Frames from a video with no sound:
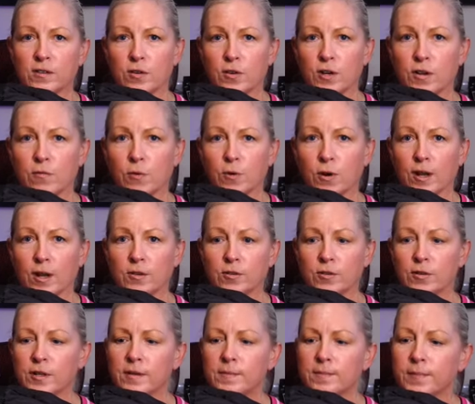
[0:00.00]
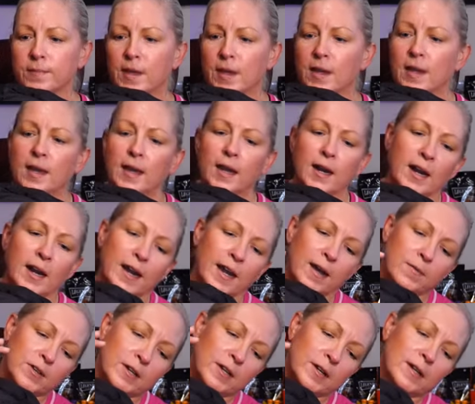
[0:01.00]
3400 and I
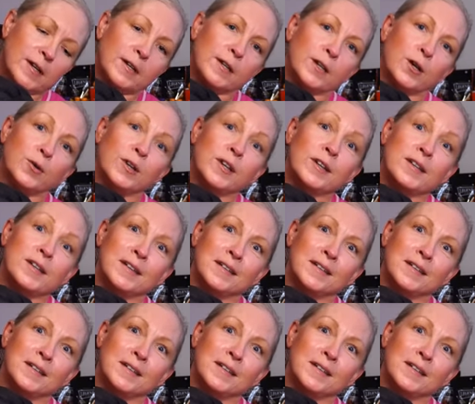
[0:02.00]
have it loaded.